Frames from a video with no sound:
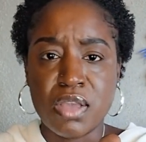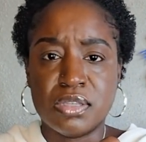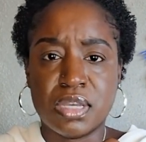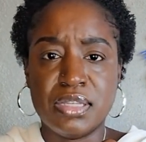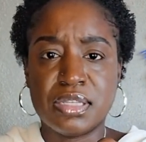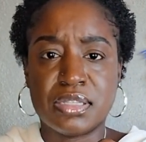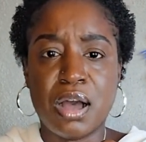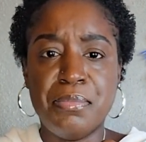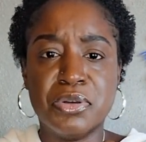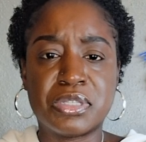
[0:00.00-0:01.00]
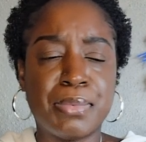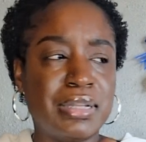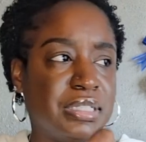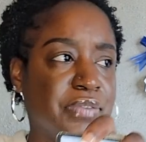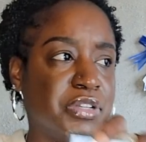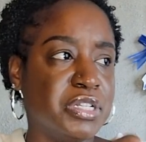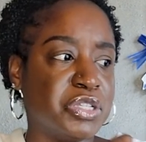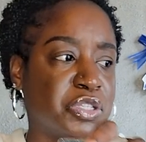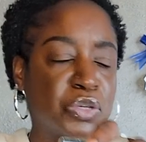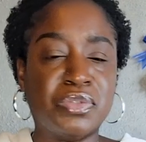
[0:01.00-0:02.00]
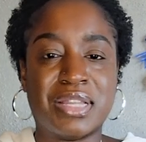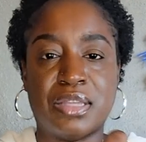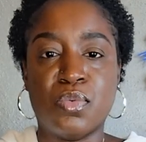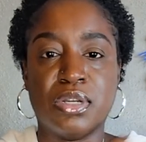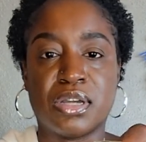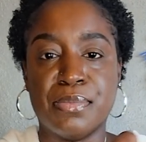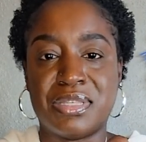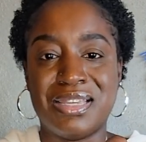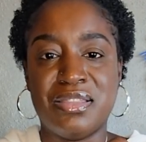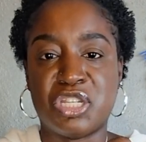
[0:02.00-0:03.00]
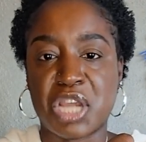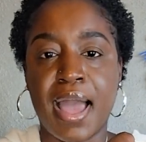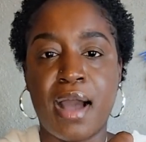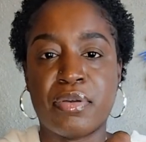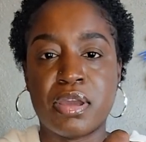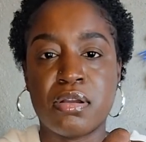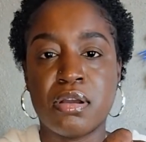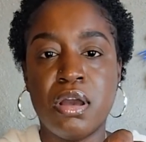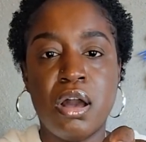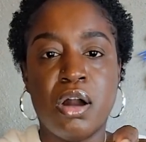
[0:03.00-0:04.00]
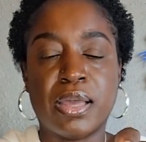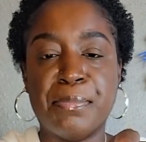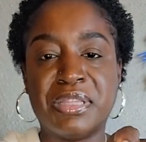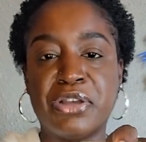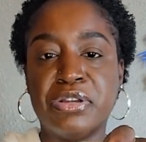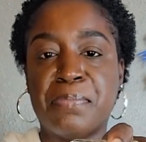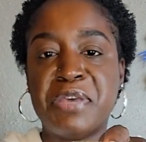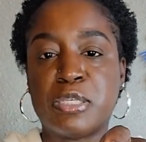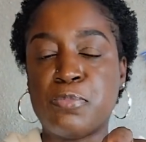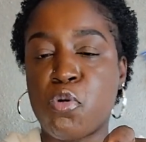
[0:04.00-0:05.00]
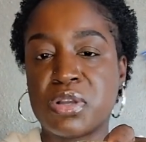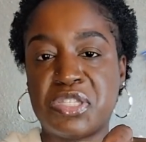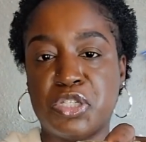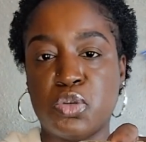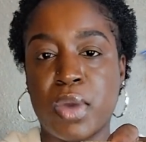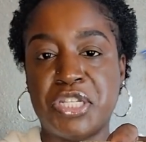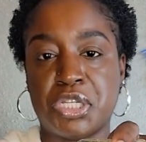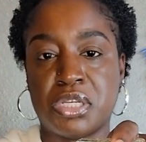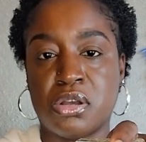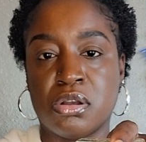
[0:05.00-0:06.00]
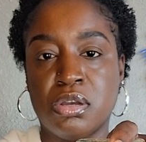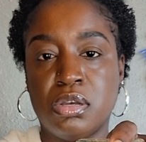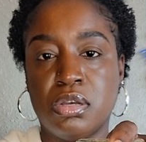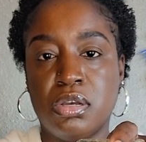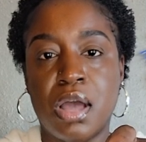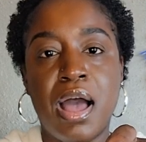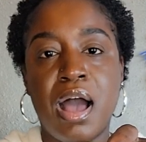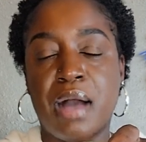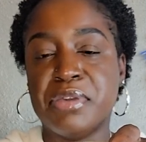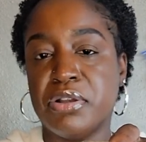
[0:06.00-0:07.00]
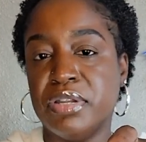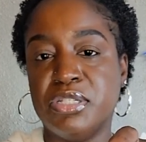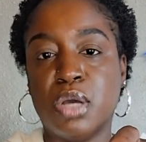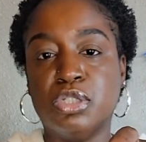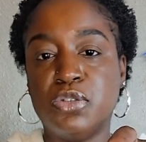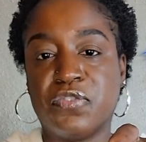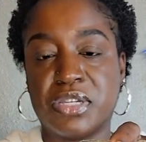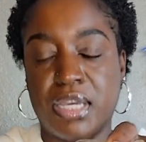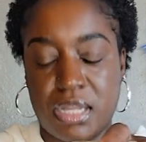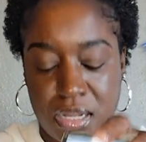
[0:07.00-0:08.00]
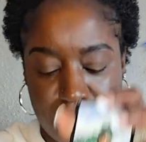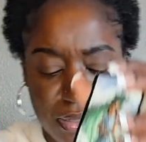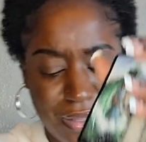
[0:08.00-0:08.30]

So is this almost somebody giving an excuse that they want to come see the child here? Okay, but they're in a piss poor situation here. I'm hearing it, don't you forget it.